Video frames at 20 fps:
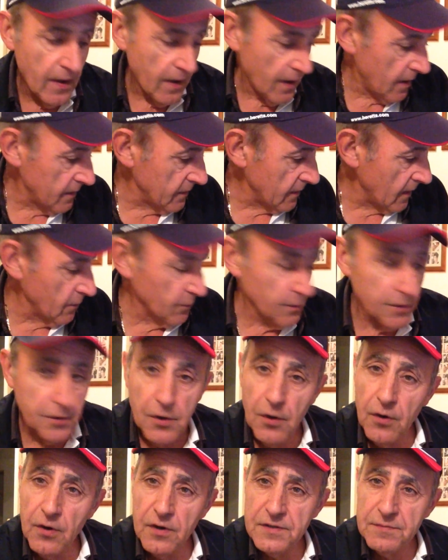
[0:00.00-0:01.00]
and they were
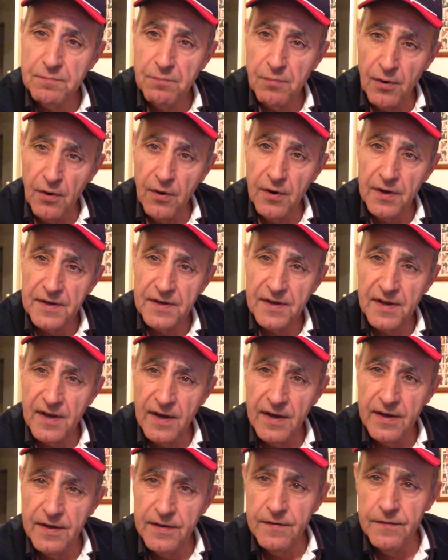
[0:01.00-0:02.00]
nice bright
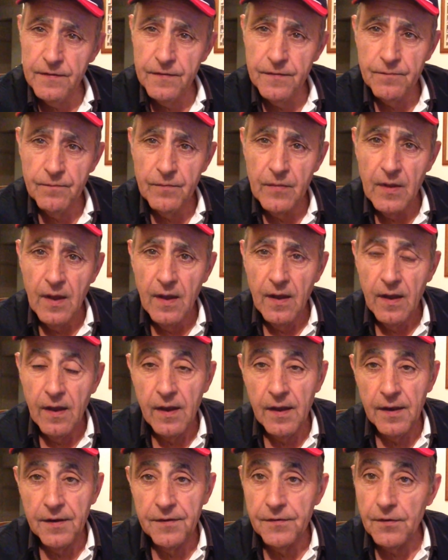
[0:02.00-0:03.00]
days
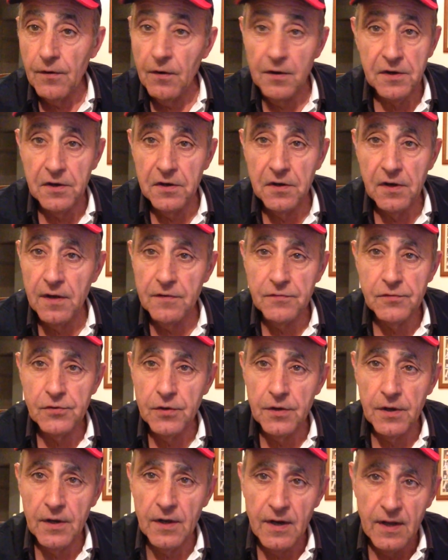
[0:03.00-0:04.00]
and I didn't have
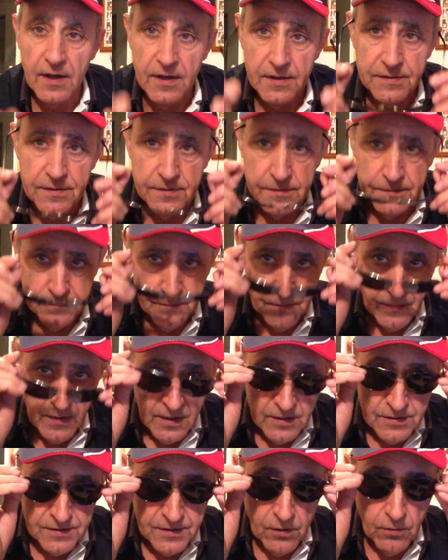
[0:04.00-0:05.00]
shooting glasses,
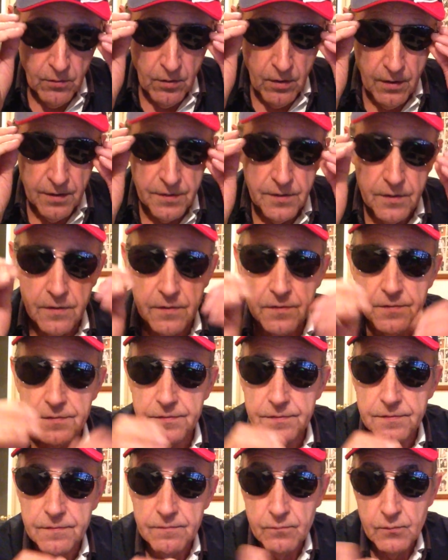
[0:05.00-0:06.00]
so all I
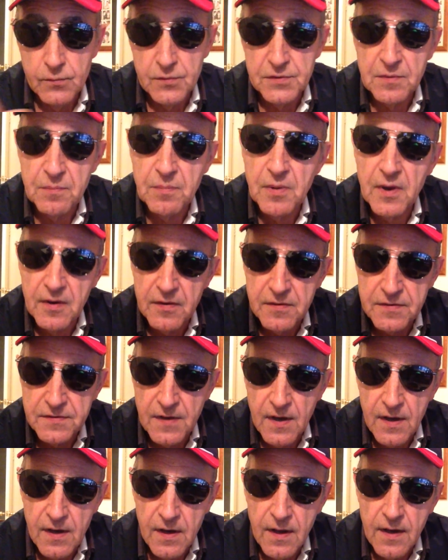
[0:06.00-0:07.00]
used was a pair of
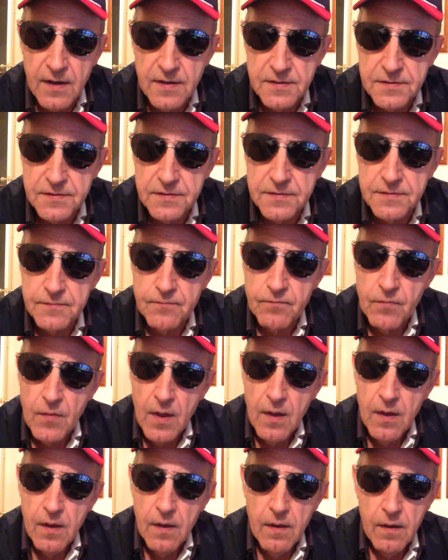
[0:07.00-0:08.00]
sunglasses,
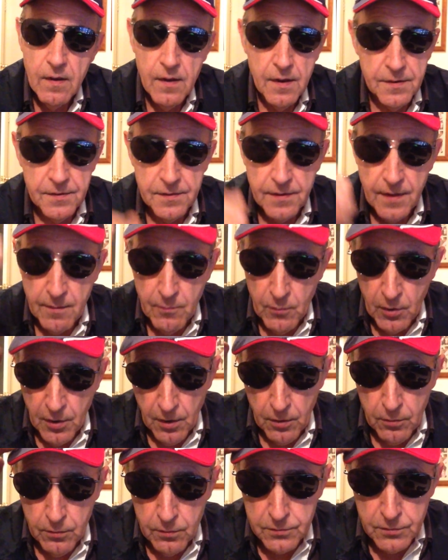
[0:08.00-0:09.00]
and they might
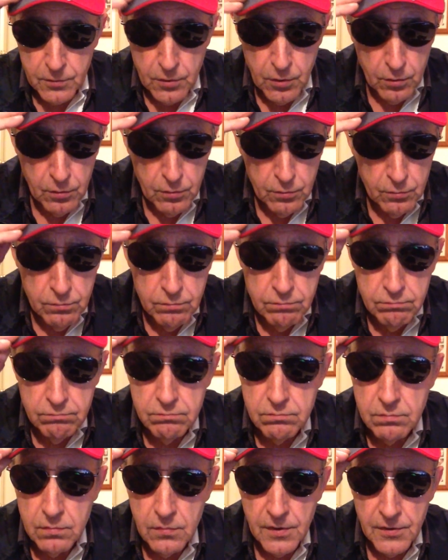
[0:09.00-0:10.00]
have looked cool
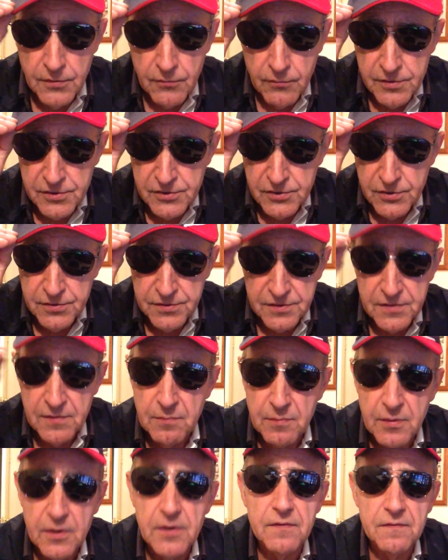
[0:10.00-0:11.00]
and reduced a
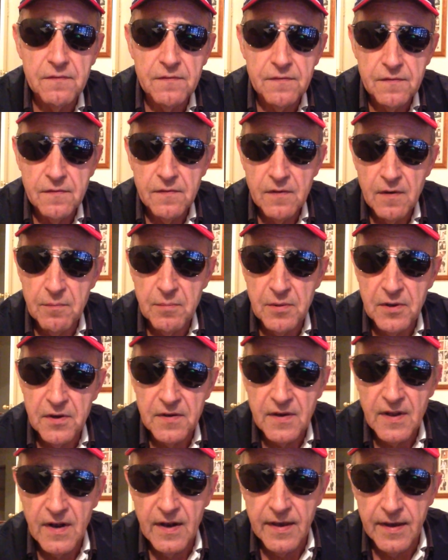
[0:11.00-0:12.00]
bit
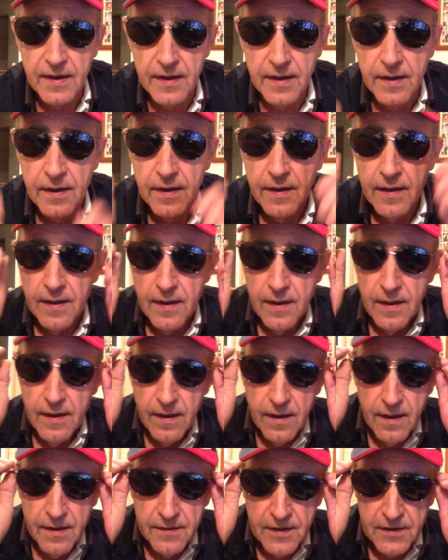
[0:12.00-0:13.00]
of glare,
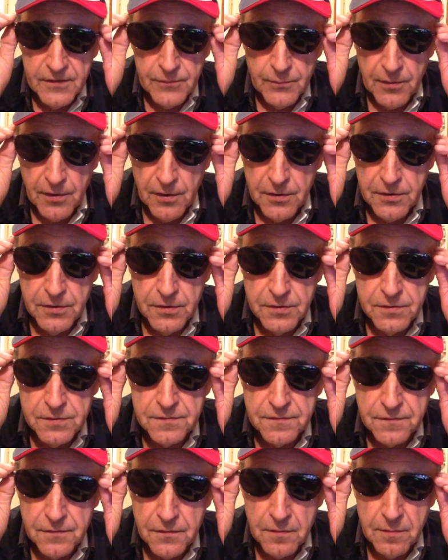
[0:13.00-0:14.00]
and that's what I
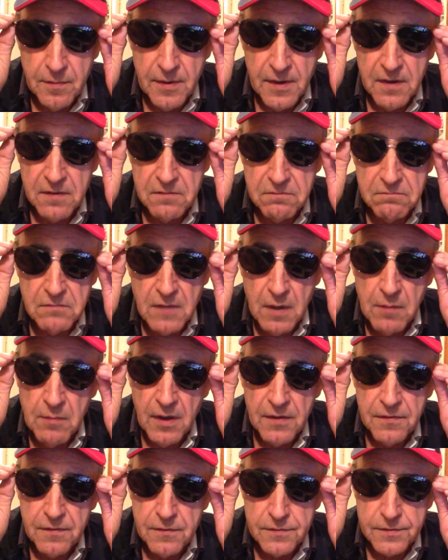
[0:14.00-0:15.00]
used for about a
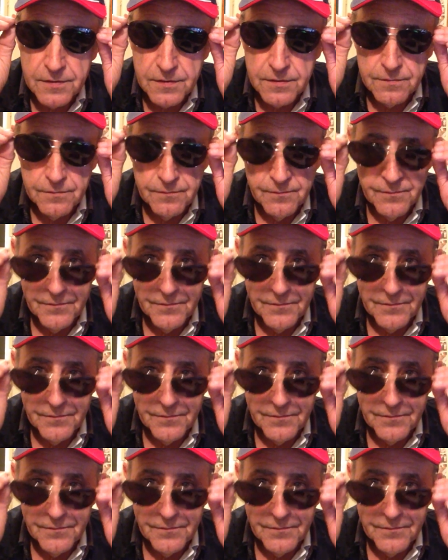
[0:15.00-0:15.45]
month or two,